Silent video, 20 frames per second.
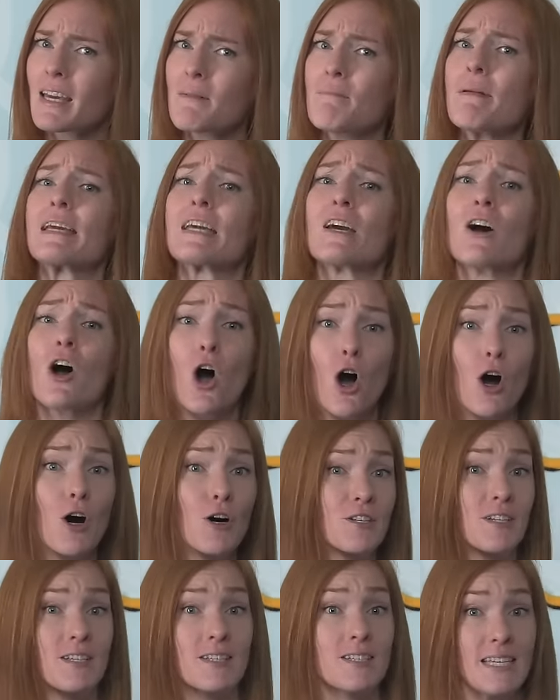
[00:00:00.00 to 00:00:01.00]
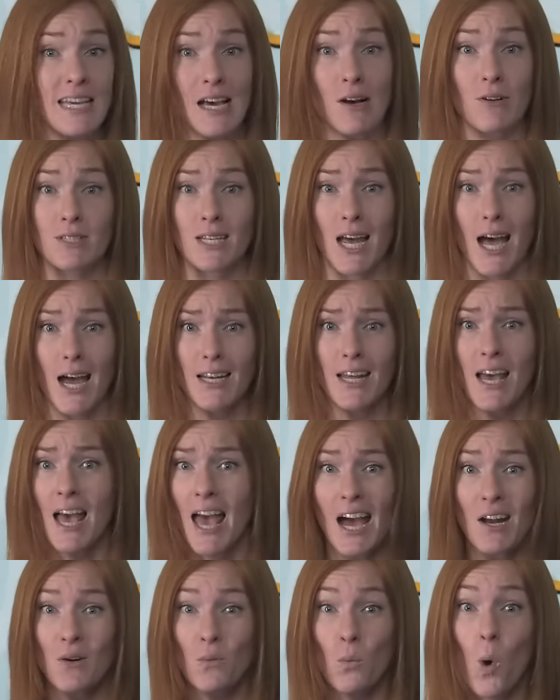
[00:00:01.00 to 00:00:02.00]
can make make it hard to see outside,
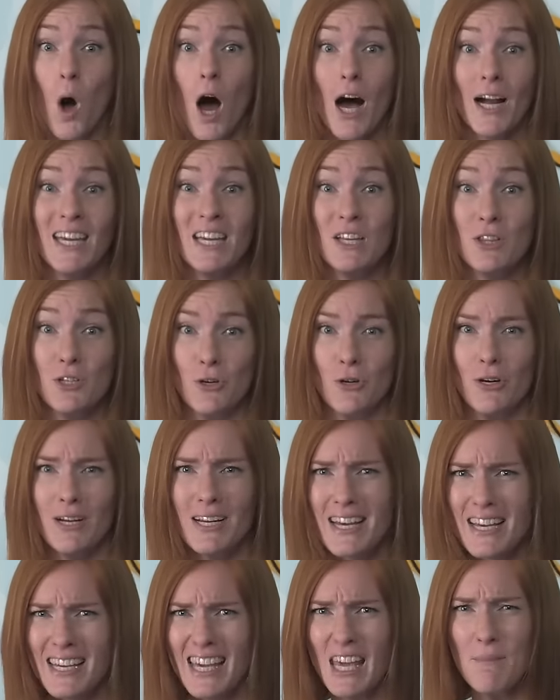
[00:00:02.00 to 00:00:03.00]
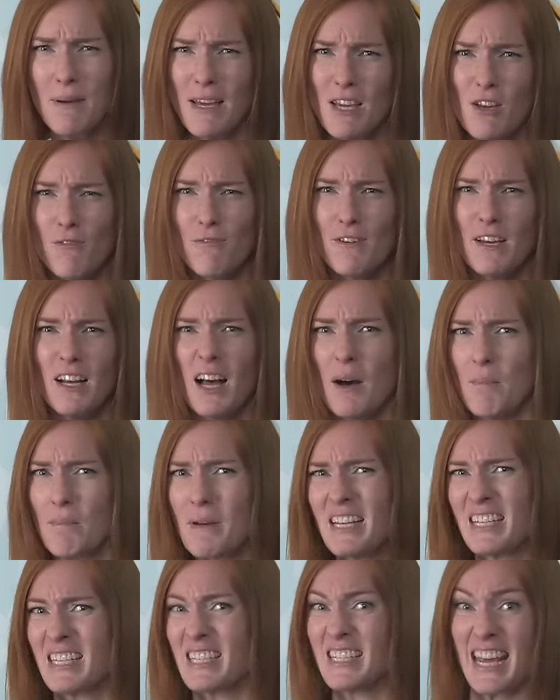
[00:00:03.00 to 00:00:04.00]
and walking through it can make you feel a
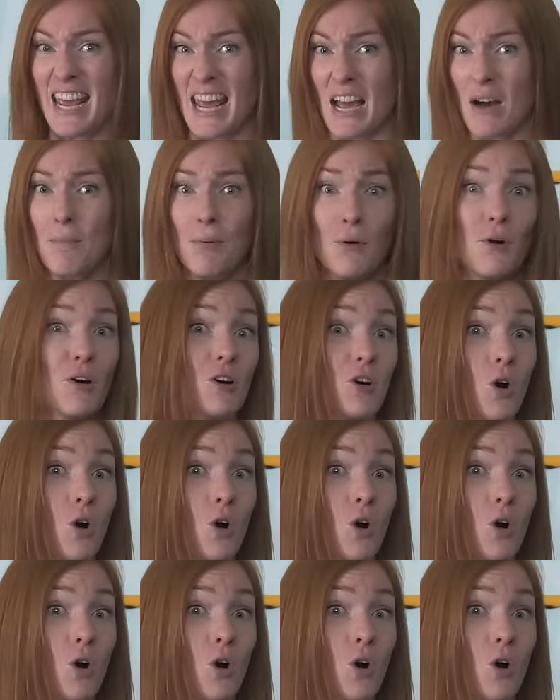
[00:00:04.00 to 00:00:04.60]
bit damp or